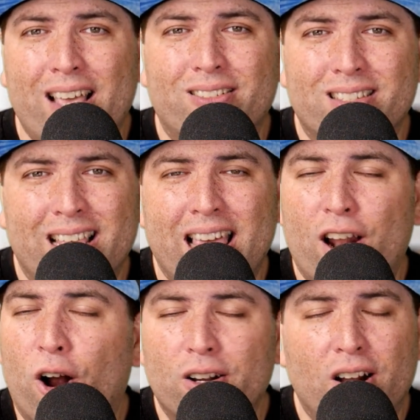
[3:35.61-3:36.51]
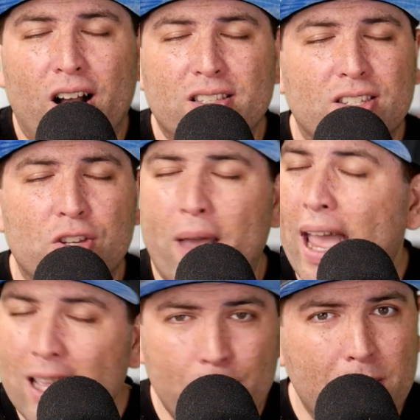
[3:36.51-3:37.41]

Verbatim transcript: sales that aren't costing you